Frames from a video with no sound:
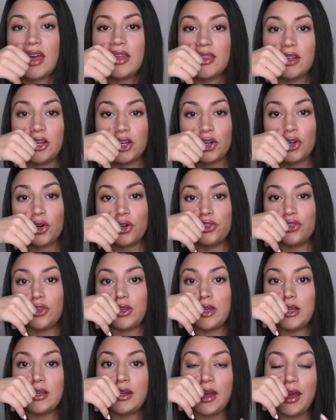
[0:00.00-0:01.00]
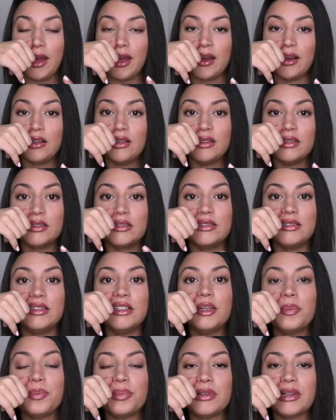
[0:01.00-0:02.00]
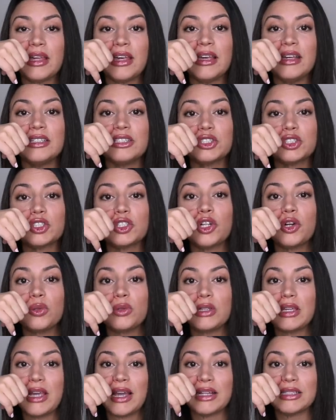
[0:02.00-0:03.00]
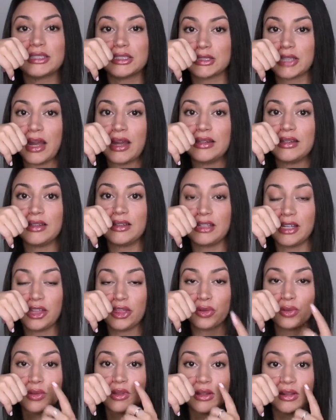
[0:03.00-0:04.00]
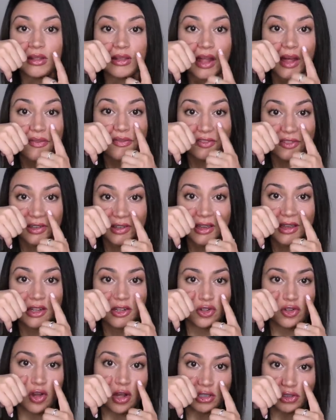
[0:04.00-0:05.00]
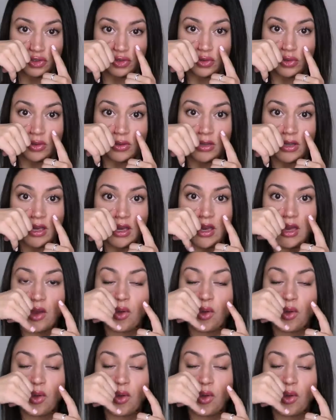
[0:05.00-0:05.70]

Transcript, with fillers: and then you're going to inhale deeply, slowly, and silently through the left nostril.